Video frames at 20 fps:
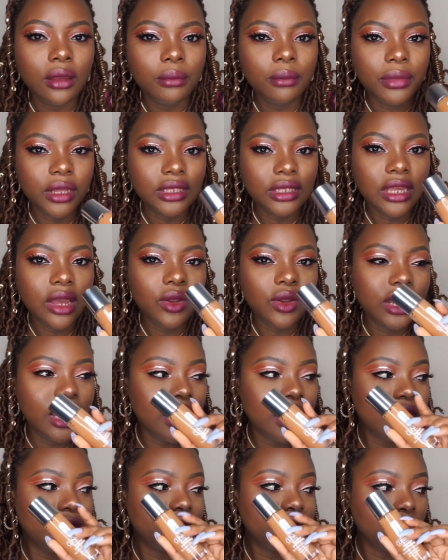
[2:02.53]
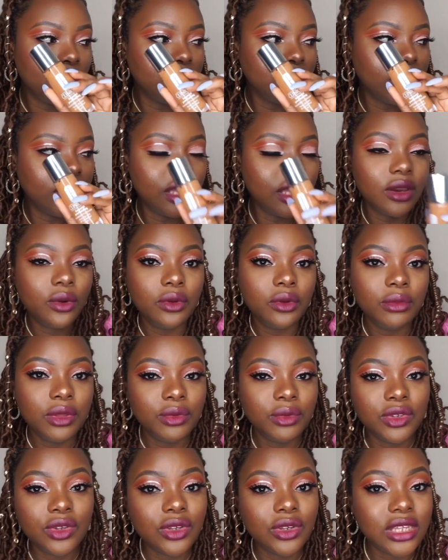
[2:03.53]
but I only have golden here with me
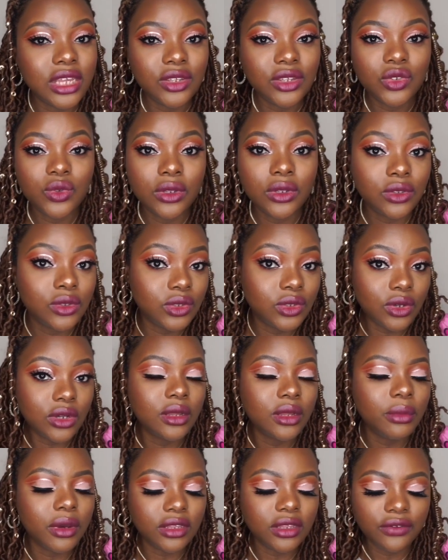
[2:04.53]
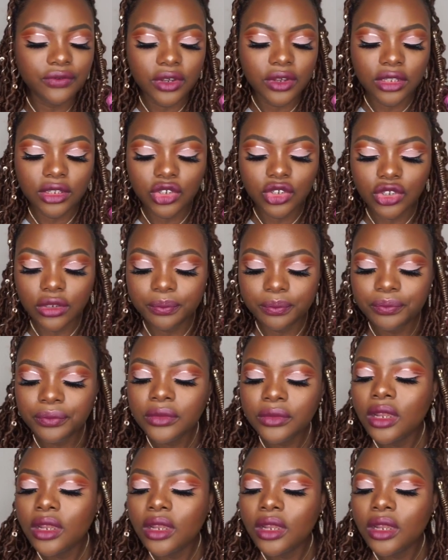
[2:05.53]
because I just want to talk about the foundation.